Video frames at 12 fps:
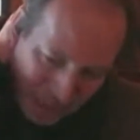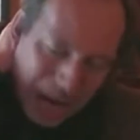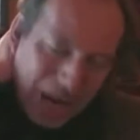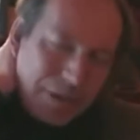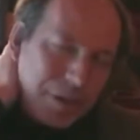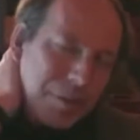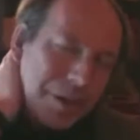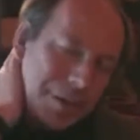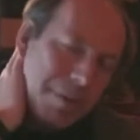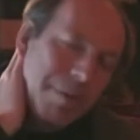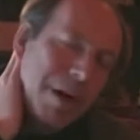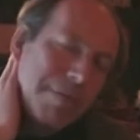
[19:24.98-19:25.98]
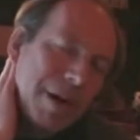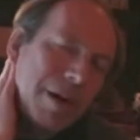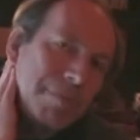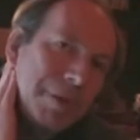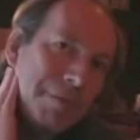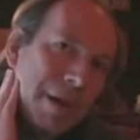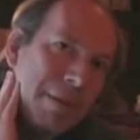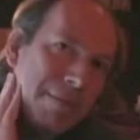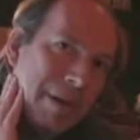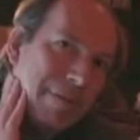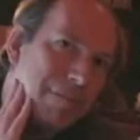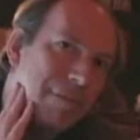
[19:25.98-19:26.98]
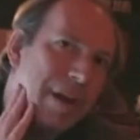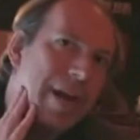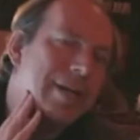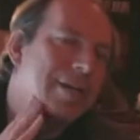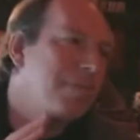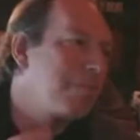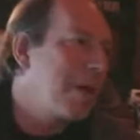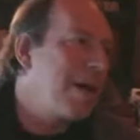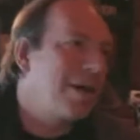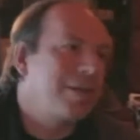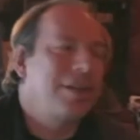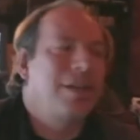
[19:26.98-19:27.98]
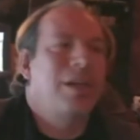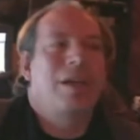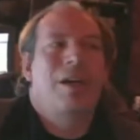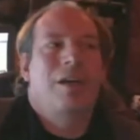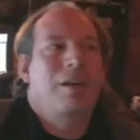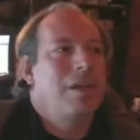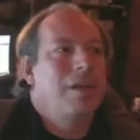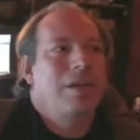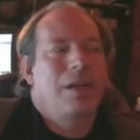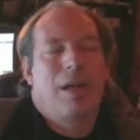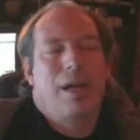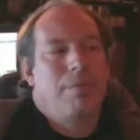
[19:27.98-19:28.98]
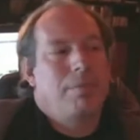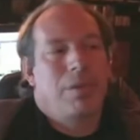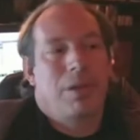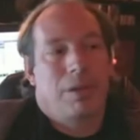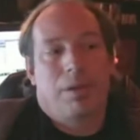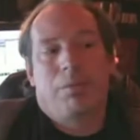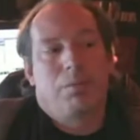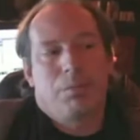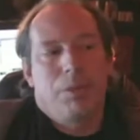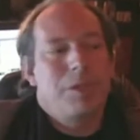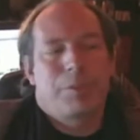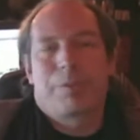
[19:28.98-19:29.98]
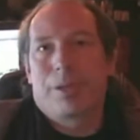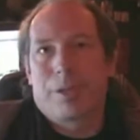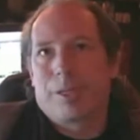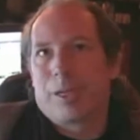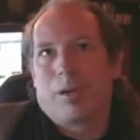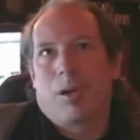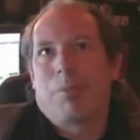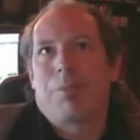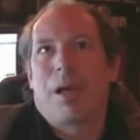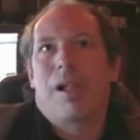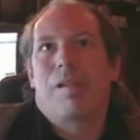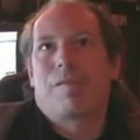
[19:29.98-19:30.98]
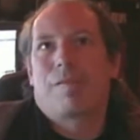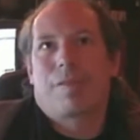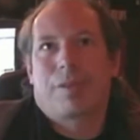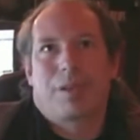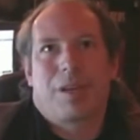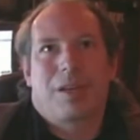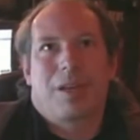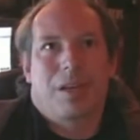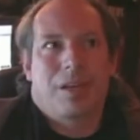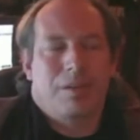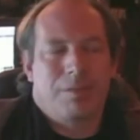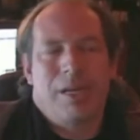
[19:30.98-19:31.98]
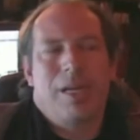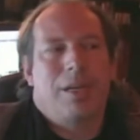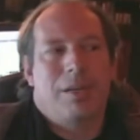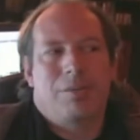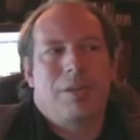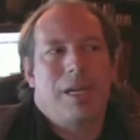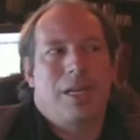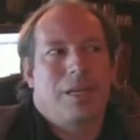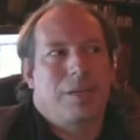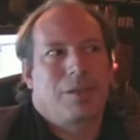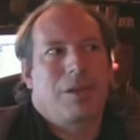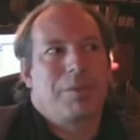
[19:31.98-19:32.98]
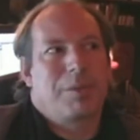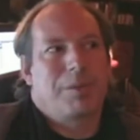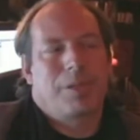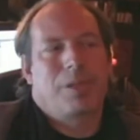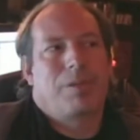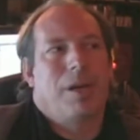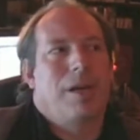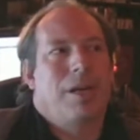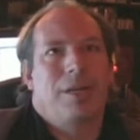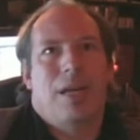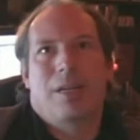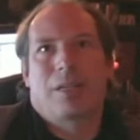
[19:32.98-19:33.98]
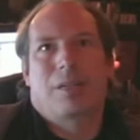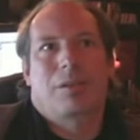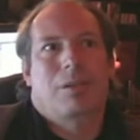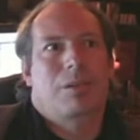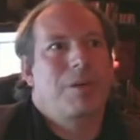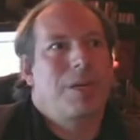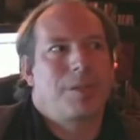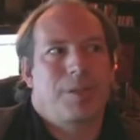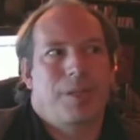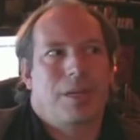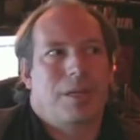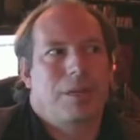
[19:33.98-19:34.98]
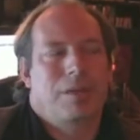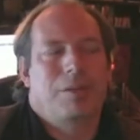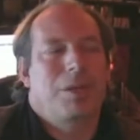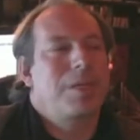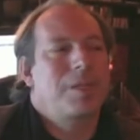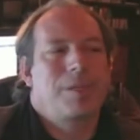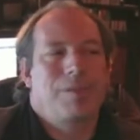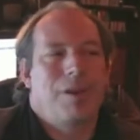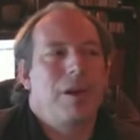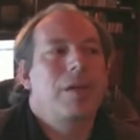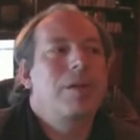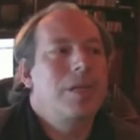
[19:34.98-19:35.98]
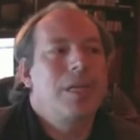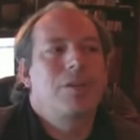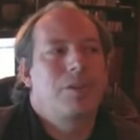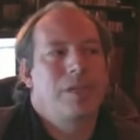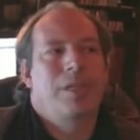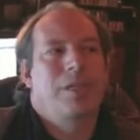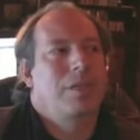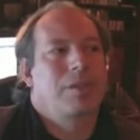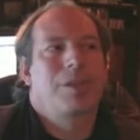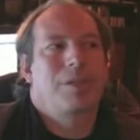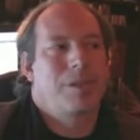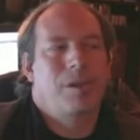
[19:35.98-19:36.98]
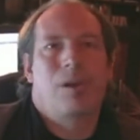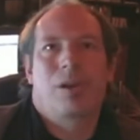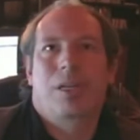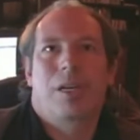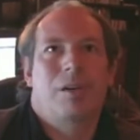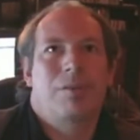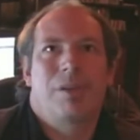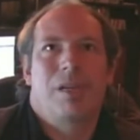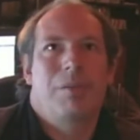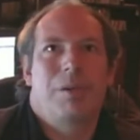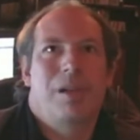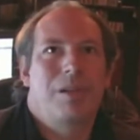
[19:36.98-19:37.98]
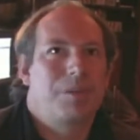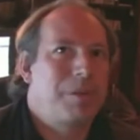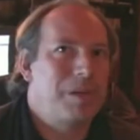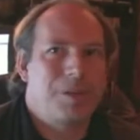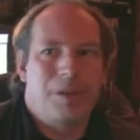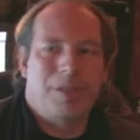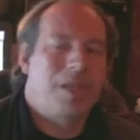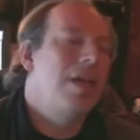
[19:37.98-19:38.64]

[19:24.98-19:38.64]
I knew what they were about, but my friend, partner, music producer Lon Balfe really got to grips with the trailer, and Chris Chris is very collegial, and Chris and Lon get on really well as well. So